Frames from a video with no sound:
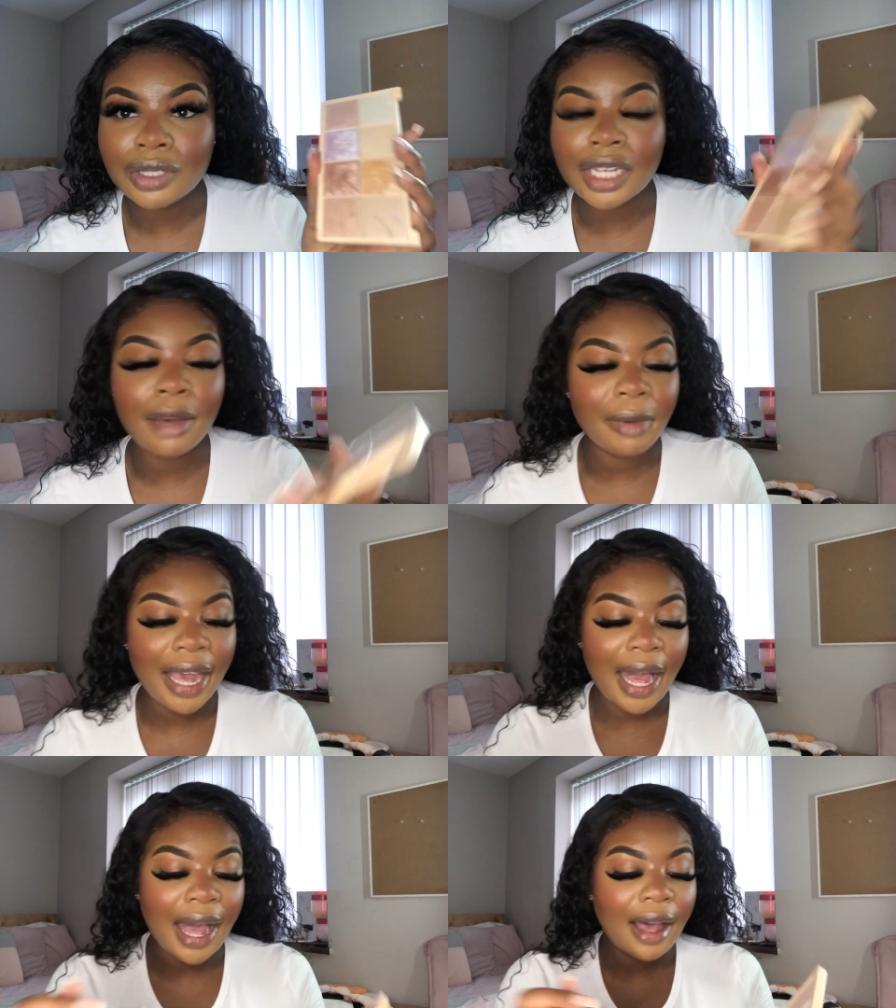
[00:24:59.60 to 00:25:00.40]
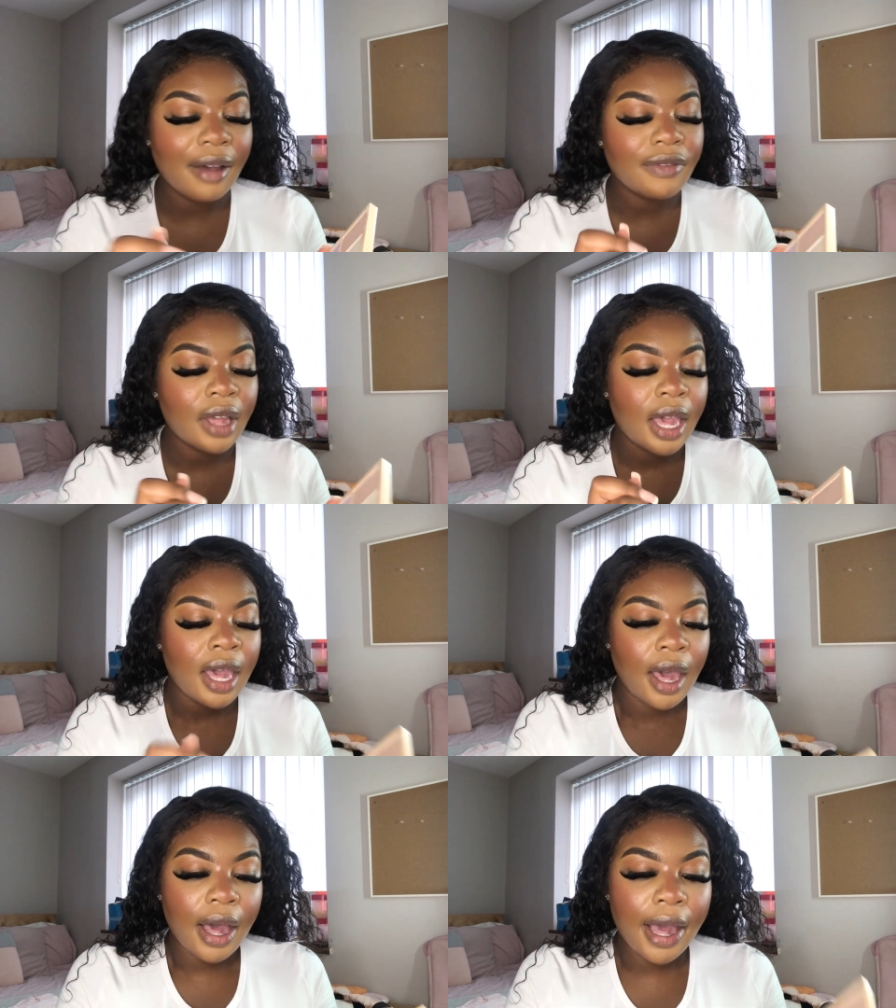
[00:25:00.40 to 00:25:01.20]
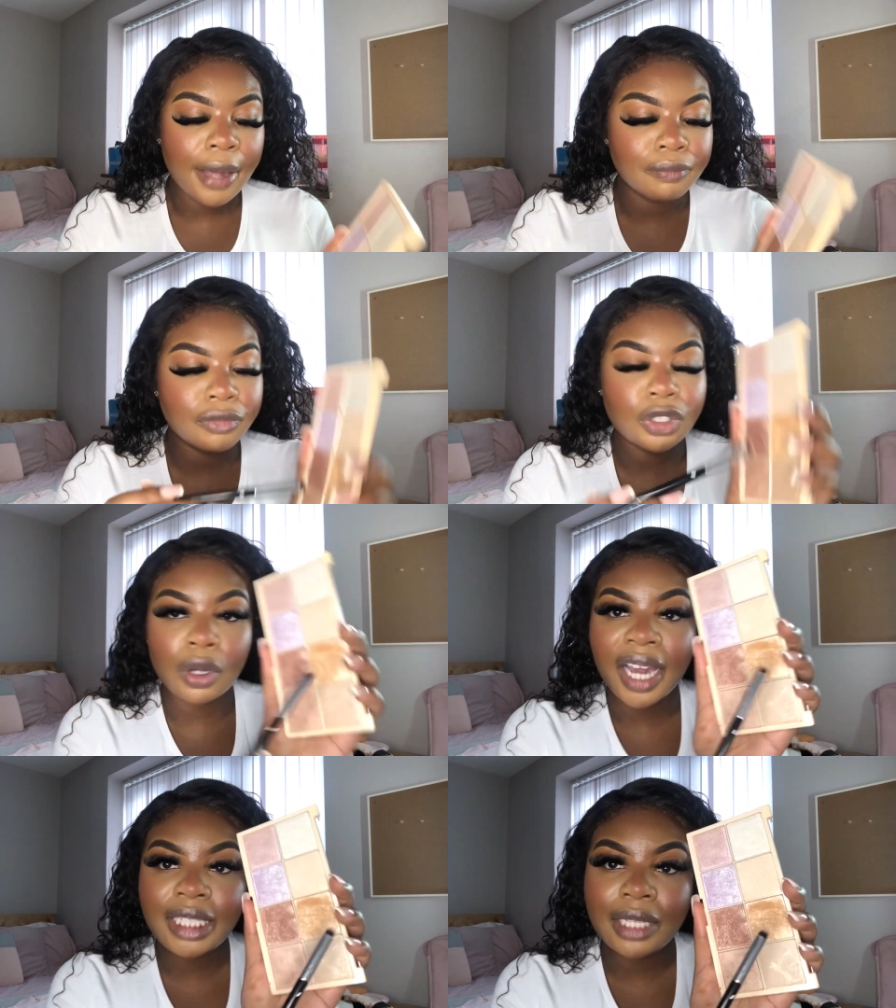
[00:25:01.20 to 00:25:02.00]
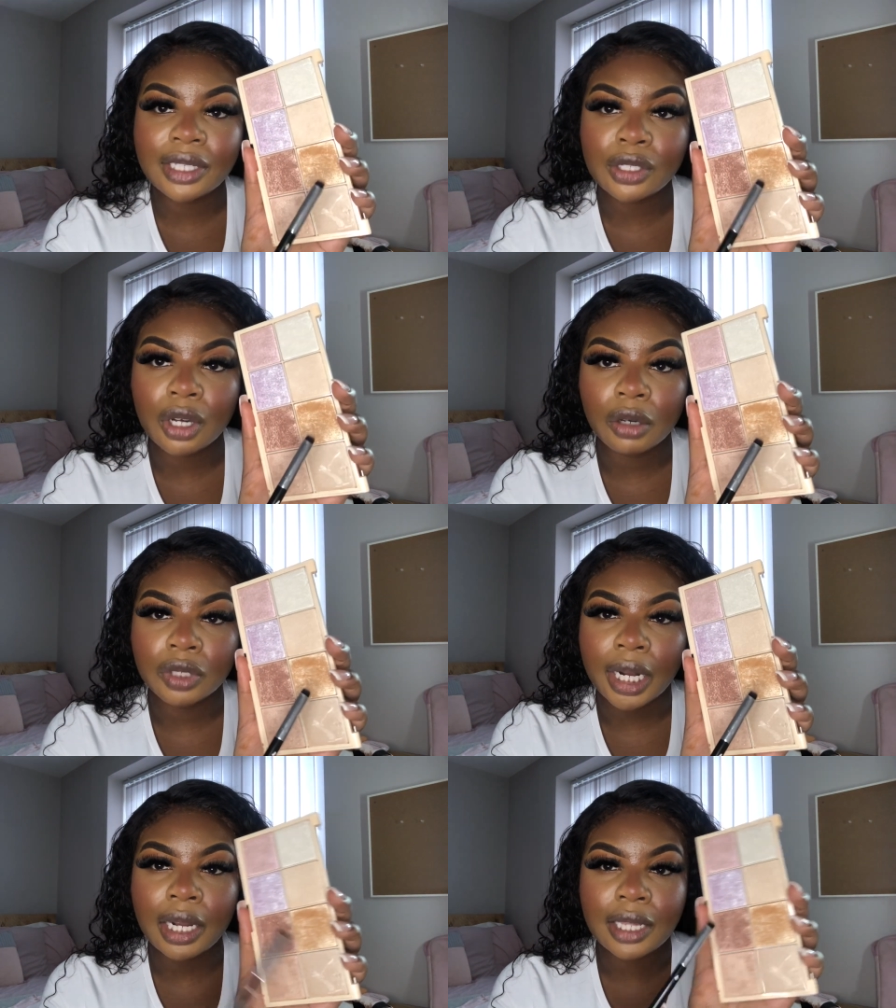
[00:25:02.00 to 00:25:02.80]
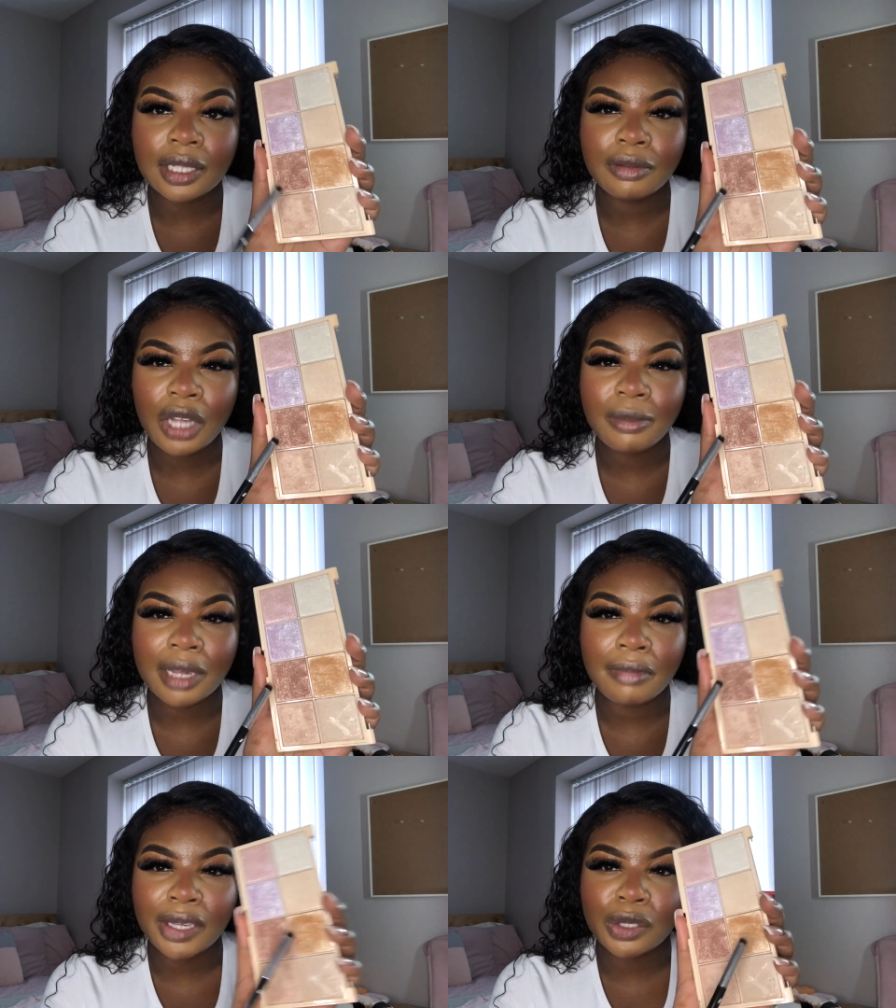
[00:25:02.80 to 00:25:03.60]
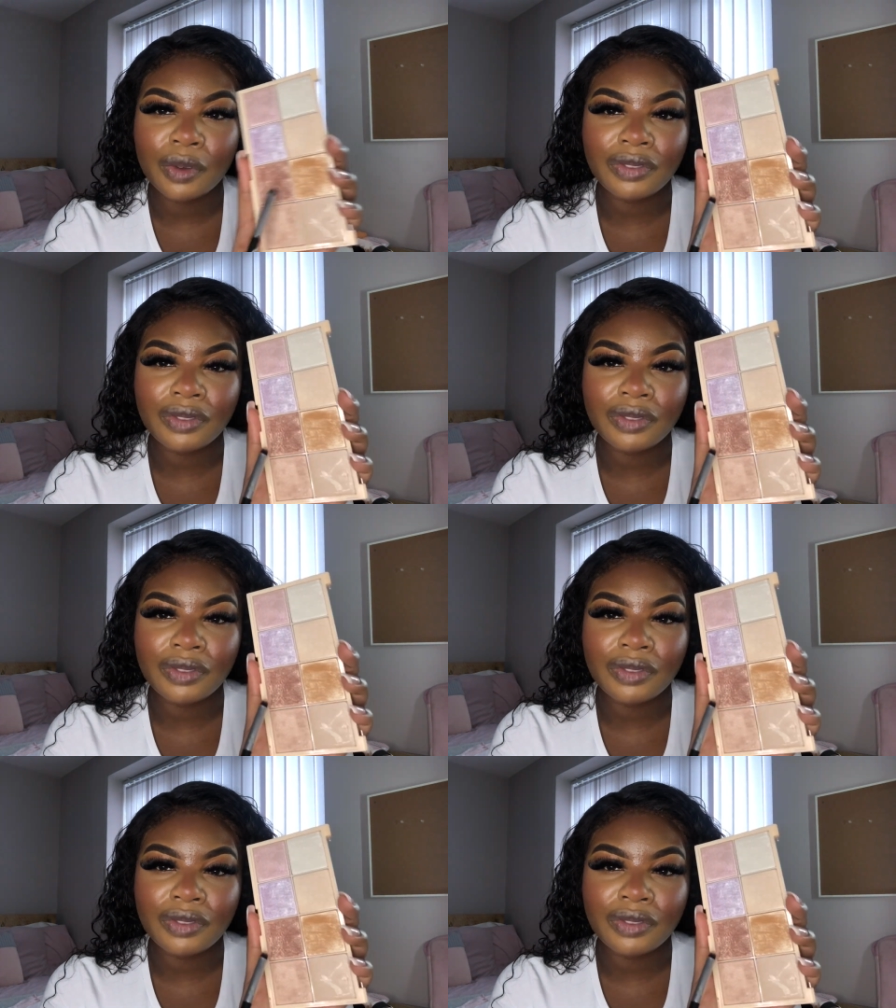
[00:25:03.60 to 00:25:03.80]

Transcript: it but I have um, so I take this gold colour sometimes I mix it with